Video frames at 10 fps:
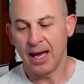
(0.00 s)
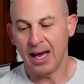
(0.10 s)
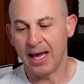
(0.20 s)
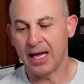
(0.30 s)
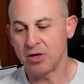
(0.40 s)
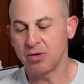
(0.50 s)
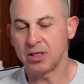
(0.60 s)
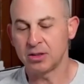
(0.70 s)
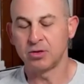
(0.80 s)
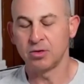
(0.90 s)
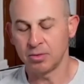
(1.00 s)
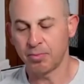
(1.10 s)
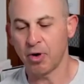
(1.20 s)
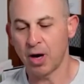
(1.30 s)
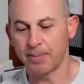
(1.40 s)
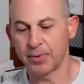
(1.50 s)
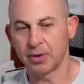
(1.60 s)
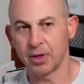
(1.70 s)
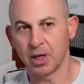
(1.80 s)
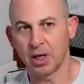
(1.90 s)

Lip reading: and you need to do the proper